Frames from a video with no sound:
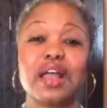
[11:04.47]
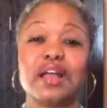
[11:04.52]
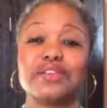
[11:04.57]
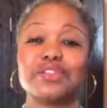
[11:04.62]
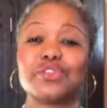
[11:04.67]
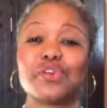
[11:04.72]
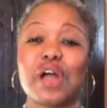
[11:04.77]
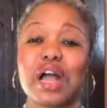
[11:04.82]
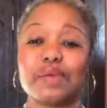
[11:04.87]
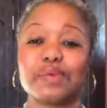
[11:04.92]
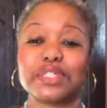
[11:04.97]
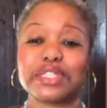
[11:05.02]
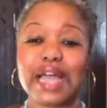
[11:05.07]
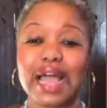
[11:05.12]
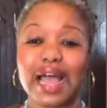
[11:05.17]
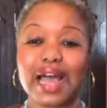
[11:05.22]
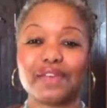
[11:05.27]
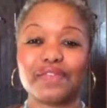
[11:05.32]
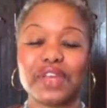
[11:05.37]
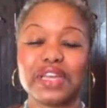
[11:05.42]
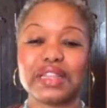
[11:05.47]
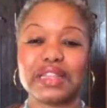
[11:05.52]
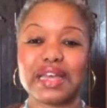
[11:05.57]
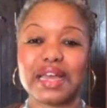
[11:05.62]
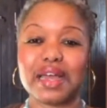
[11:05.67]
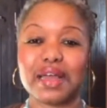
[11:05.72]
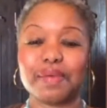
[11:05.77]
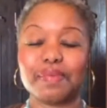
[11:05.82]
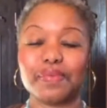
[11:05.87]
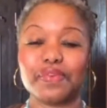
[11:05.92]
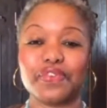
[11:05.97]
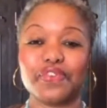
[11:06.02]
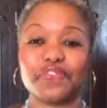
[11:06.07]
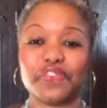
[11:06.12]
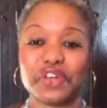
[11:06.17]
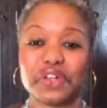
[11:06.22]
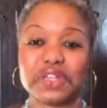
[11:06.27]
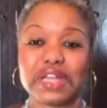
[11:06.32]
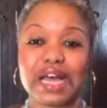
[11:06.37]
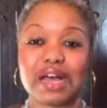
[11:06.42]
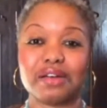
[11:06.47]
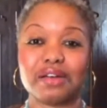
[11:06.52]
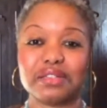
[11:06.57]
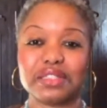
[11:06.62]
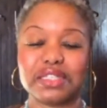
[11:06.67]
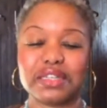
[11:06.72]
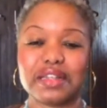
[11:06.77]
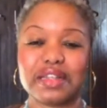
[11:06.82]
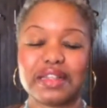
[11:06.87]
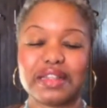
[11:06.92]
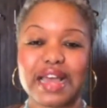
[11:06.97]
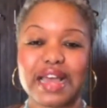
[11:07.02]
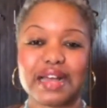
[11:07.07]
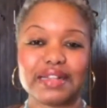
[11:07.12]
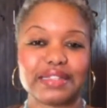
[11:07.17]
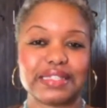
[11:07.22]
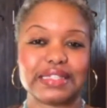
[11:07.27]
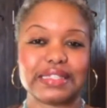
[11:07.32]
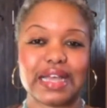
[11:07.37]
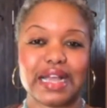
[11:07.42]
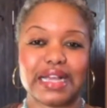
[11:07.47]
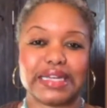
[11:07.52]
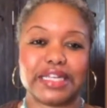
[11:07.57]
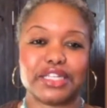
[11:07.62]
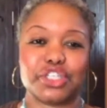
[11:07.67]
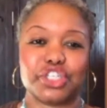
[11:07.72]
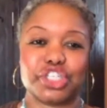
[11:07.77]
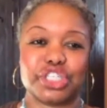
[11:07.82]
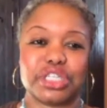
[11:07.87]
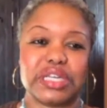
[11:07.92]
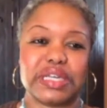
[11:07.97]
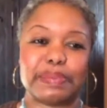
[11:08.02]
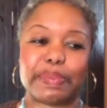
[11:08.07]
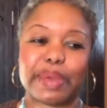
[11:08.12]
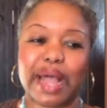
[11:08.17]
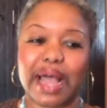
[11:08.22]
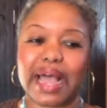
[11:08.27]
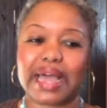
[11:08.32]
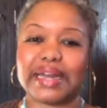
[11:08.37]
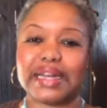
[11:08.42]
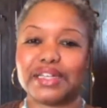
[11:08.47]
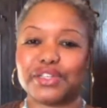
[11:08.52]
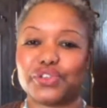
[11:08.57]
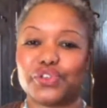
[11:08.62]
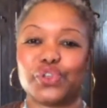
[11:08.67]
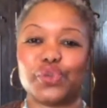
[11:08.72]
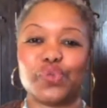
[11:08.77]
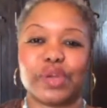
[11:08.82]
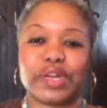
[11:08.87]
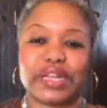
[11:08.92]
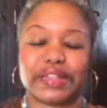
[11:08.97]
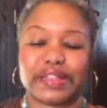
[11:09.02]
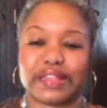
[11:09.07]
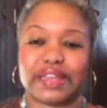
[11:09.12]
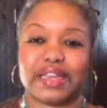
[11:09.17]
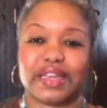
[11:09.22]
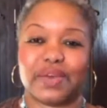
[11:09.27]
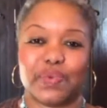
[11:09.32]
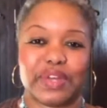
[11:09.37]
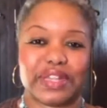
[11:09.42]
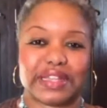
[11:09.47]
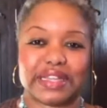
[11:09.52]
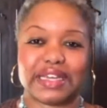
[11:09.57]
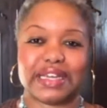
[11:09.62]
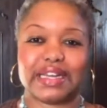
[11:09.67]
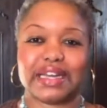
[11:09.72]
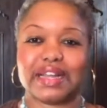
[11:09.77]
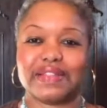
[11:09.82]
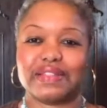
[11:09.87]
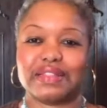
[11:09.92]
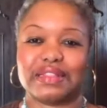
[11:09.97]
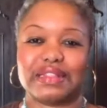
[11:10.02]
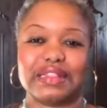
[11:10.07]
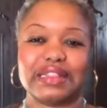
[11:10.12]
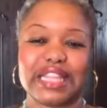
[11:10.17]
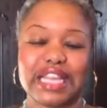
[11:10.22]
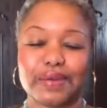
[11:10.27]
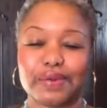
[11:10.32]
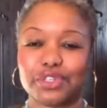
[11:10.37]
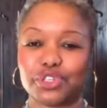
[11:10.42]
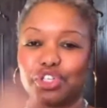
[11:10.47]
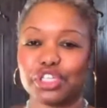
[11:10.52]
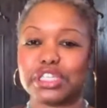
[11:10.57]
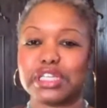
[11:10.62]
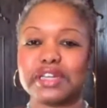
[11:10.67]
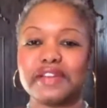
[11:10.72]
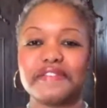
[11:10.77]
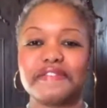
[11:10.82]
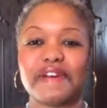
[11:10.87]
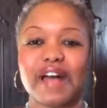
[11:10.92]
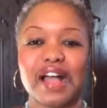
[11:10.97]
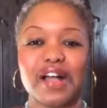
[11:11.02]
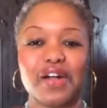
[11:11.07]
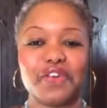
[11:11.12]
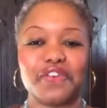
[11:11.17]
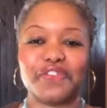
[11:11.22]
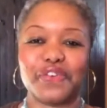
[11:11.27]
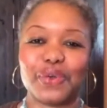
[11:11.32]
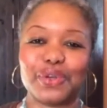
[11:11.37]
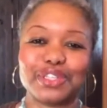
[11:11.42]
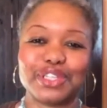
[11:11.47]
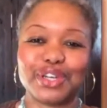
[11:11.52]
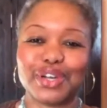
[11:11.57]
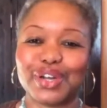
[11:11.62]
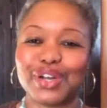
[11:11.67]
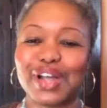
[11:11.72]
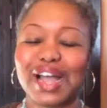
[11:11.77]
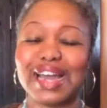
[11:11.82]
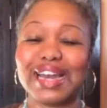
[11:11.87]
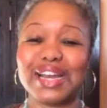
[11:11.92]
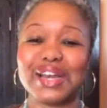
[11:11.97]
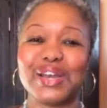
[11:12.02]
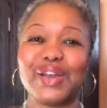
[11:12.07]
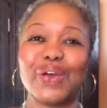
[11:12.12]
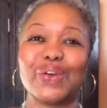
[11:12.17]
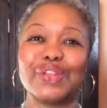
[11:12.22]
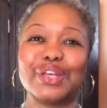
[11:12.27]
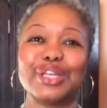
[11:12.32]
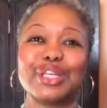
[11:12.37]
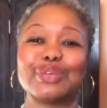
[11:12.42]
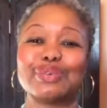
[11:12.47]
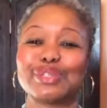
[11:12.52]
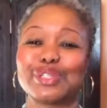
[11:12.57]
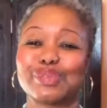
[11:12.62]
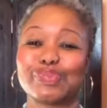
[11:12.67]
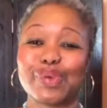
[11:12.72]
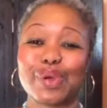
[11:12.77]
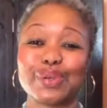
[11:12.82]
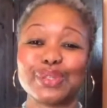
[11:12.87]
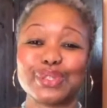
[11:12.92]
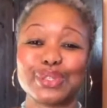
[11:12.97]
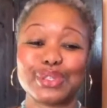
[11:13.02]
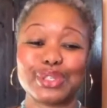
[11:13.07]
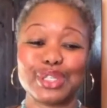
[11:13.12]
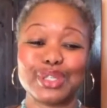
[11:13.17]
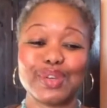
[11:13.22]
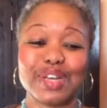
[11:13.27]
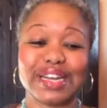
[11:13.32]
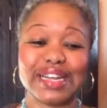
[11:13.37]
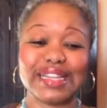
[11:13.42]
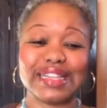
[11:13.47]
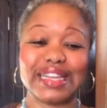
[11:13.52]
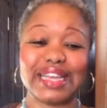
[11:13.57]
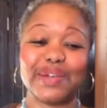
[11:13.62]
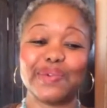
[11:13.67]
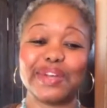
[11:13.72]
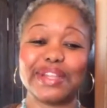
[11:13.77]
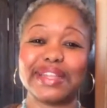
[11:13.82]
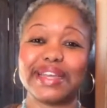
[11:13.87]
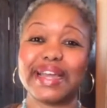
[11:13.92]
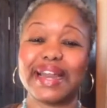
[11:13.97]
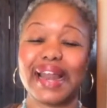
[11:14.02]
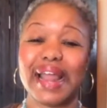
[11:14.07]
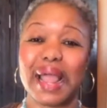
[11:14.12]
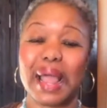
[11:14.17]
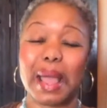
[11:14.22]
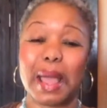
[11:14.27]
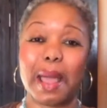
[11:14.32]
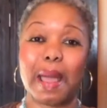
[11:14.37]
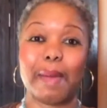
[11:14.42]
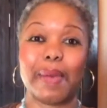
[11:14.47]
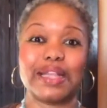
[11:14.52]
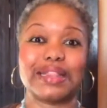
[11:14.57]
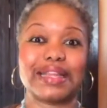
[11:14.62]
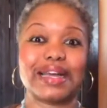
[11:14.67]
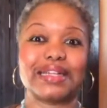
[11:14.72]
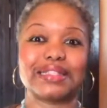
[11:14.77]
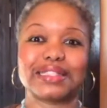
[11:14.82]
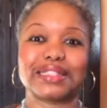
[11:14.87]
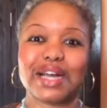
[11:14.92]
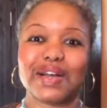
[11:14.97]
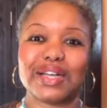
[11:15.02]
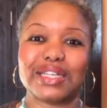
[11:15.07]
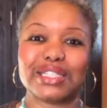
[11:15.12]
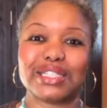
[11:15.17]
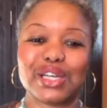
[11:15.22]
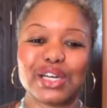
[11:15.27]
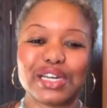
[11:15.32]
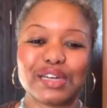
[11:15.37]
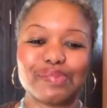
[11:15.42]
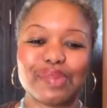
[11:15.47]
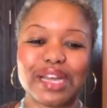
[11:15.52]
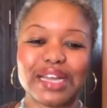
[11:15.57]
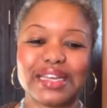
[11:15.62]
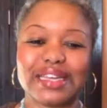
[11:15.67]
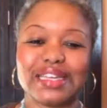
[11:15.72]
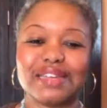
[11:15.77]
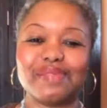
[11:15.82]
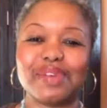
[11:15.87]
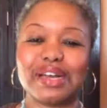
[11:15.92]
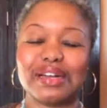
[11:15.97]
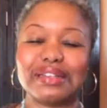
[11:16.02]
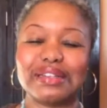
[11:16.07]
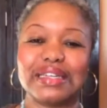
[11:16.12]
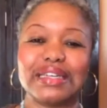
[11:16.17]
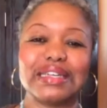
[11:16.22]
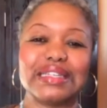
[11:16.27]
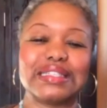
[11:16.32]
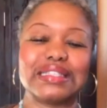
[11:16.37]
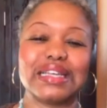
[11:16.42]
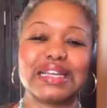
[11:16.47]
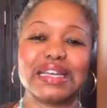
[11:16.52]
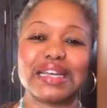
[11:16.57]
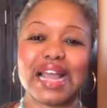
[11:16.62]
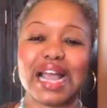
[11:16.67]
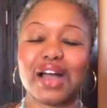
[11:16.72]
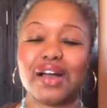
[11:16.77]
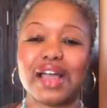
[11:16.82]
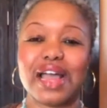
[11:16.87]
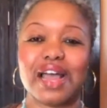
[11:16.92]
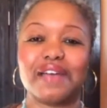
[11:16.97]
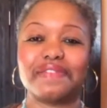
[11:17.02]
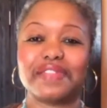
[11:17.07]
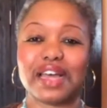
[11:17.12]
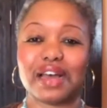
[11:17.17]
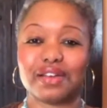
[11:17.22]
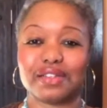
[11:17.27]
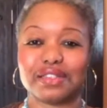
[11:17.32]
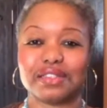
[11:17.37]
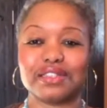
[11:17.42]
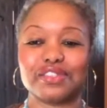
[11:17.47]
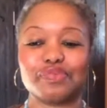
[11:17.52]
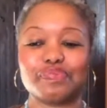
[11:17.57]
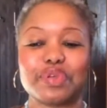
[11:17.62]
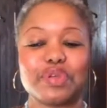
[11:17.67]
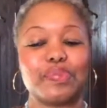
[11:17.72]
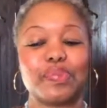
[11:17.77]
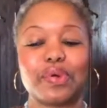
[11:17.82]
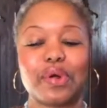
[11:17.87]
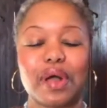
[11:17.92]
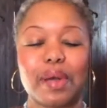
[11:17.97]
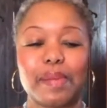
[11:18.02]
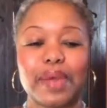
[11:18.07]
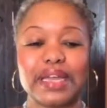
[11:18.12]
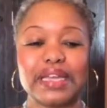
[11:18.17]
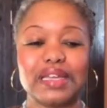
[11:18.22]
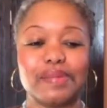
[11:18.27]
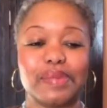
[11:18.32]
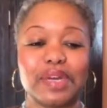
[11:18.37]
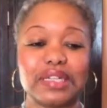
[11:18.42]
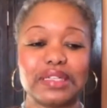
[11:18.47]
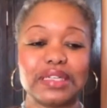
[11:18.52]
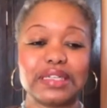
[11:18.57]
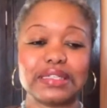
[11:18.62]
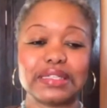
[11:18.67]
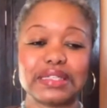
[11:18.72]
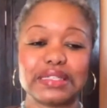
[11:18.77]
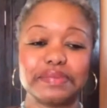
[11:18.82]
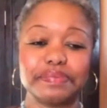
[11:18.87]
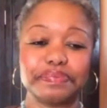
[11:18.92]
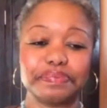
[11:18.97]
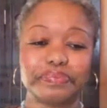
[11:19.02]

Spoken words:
So I was having them fill out that sign-in sheet, but I didn't do anything with it. They were just in a file folder. I didn't know that you were supposed to do anything with it, but that's how I started my email list. And now I have thousands of people on my email list.